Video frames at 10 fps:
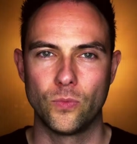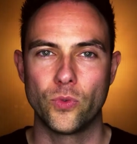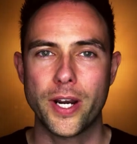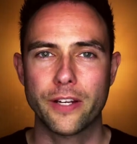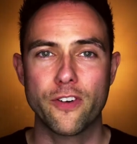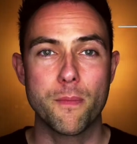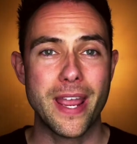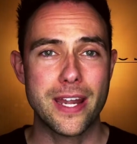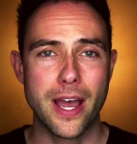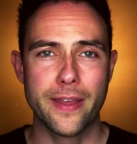running from
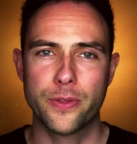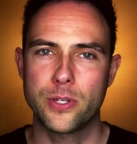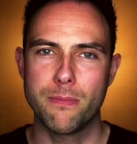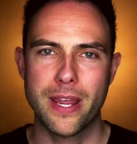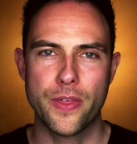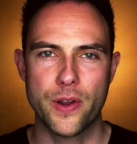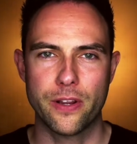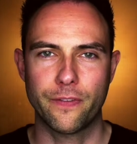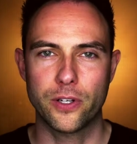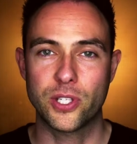May 9th to May
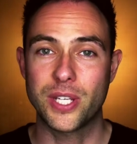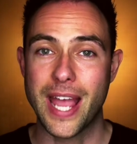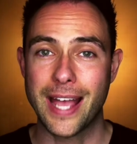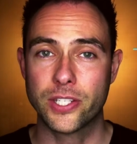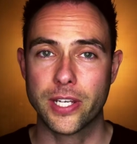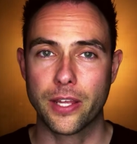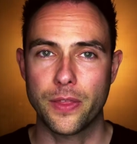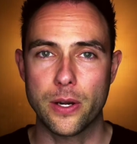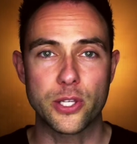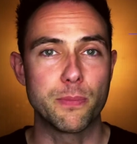31st at the
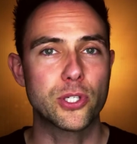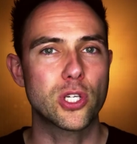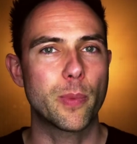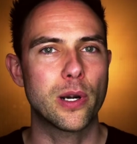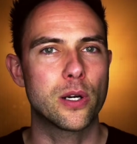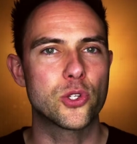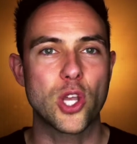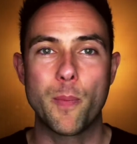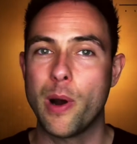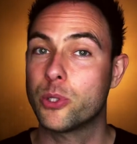Aztec Theater. It's Mr.
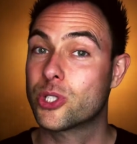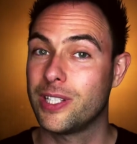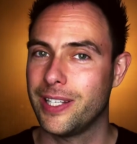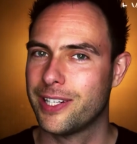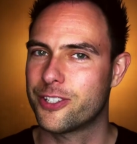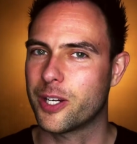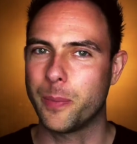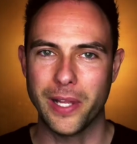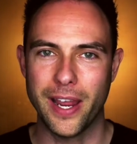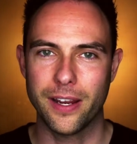Burns, a
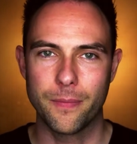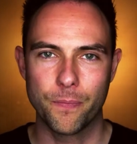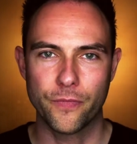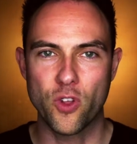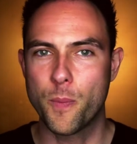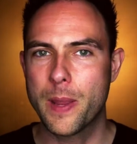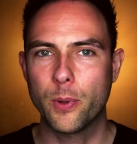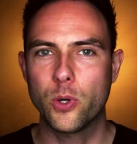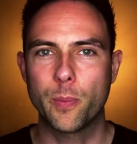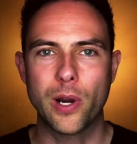post-electric play. From the
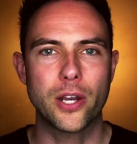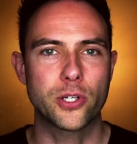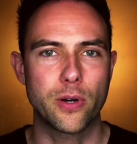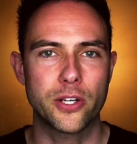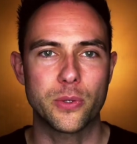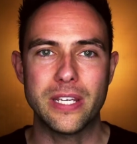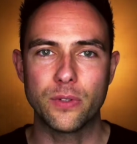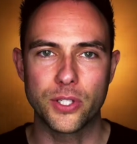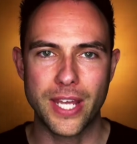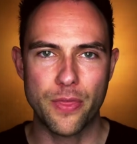people who brought Toronto
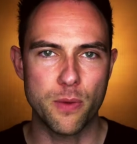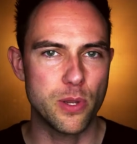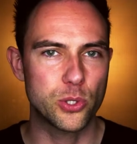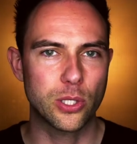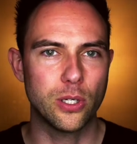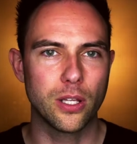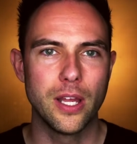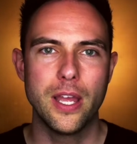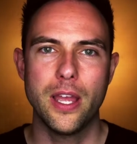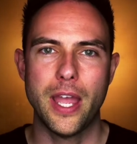Evil Dead, the
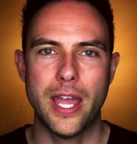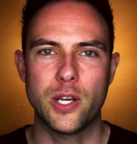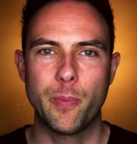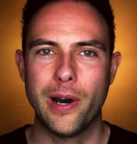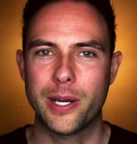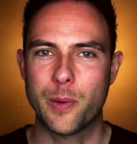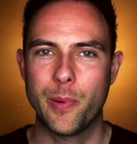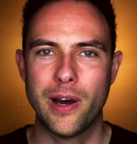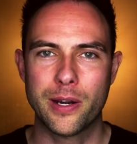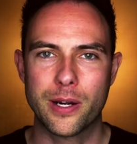musical, and
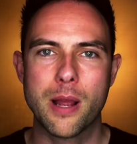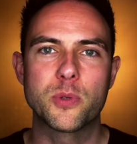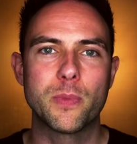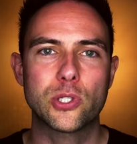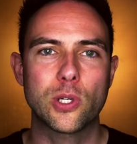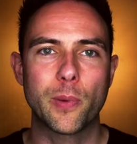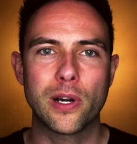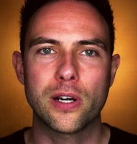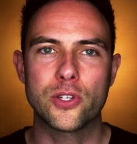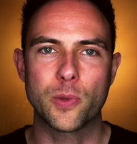Potted Potter comes Mr.
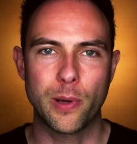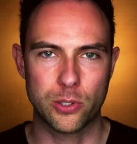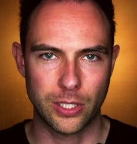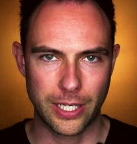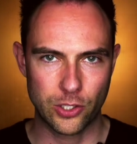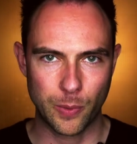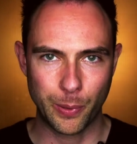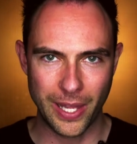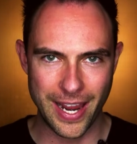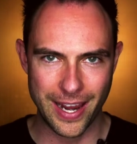Burns, a
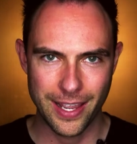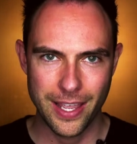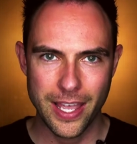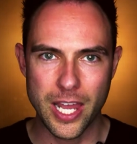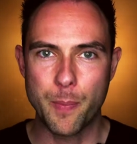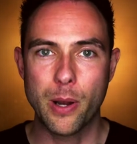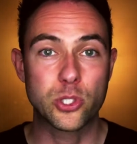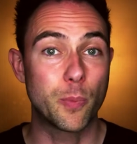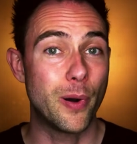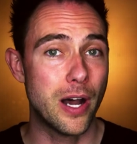post-electric play. In a
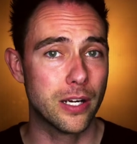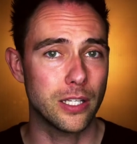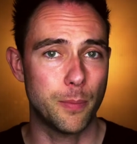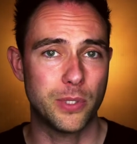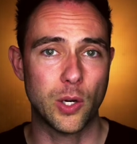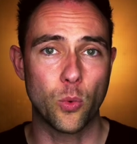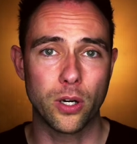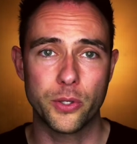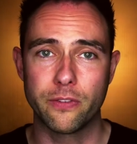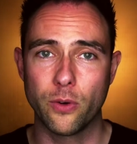post-apocalyptic
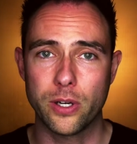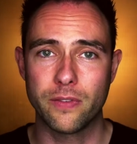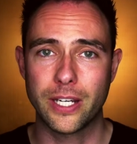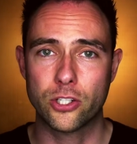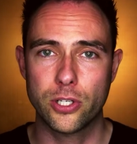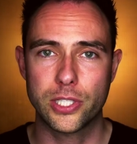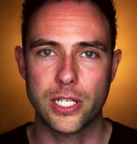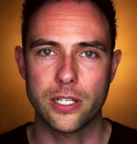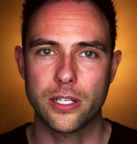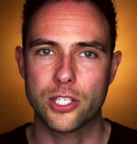world devoid of
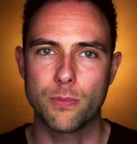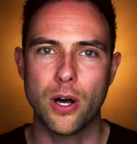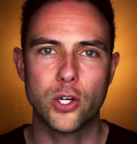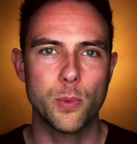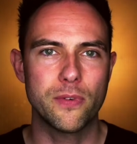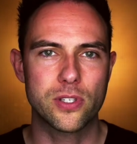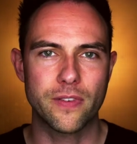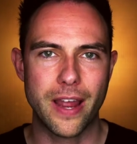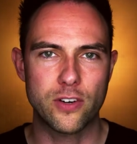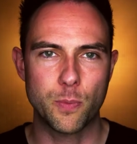electricity, a small group of
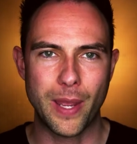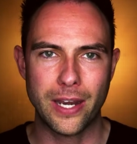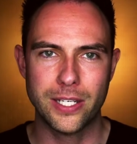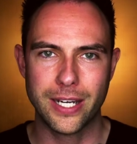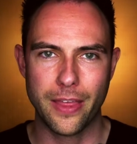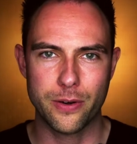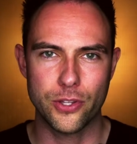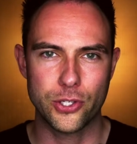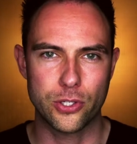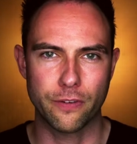survivors band together
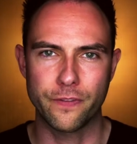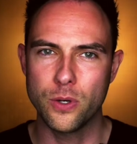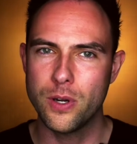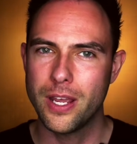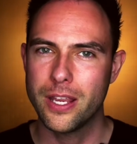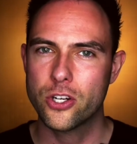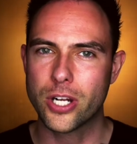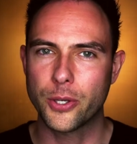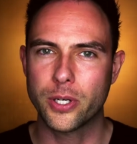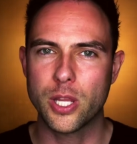in search of food,
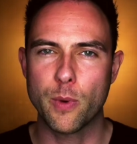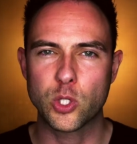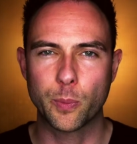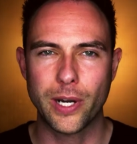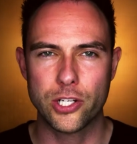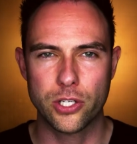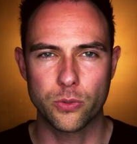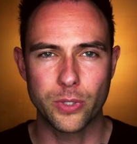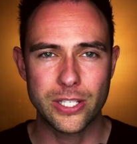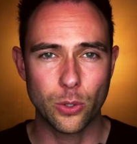shelter, and the most
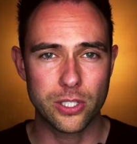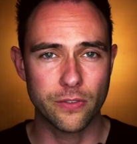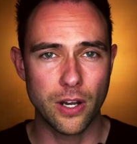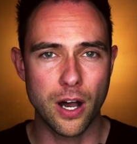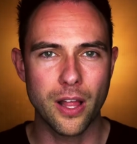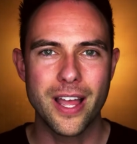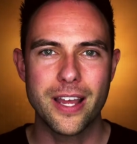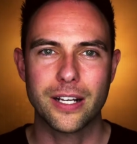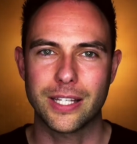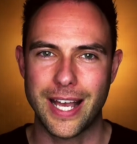precious resource of all,
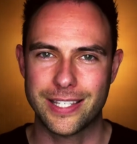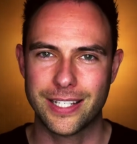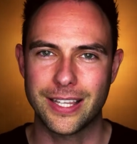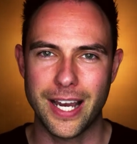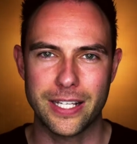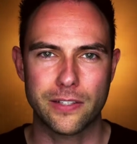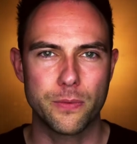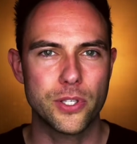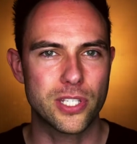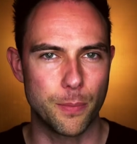classic lines
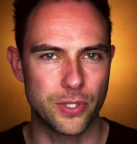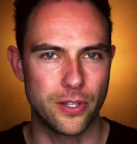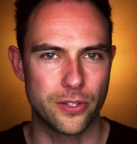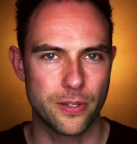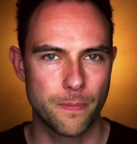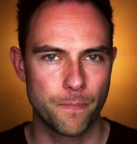from The Simpsons